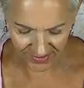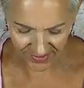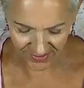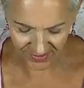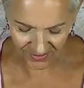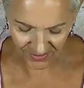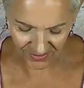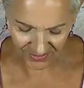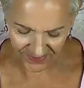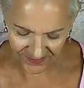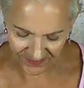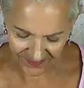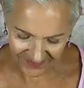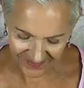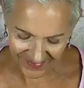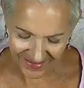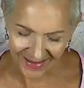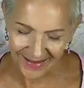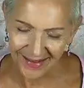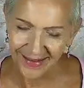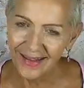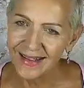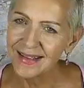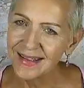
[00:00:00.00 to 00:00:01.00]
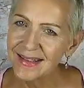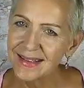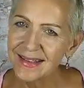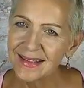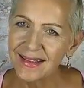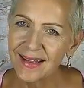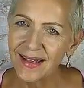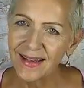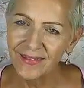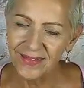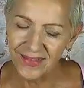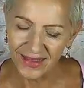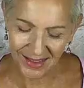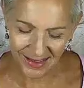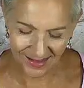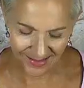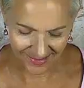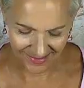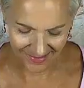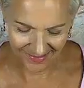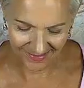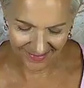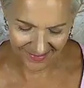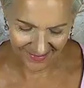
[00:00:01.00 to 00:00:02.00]
So let's dive
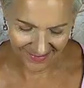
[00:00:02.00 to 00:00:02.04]
in.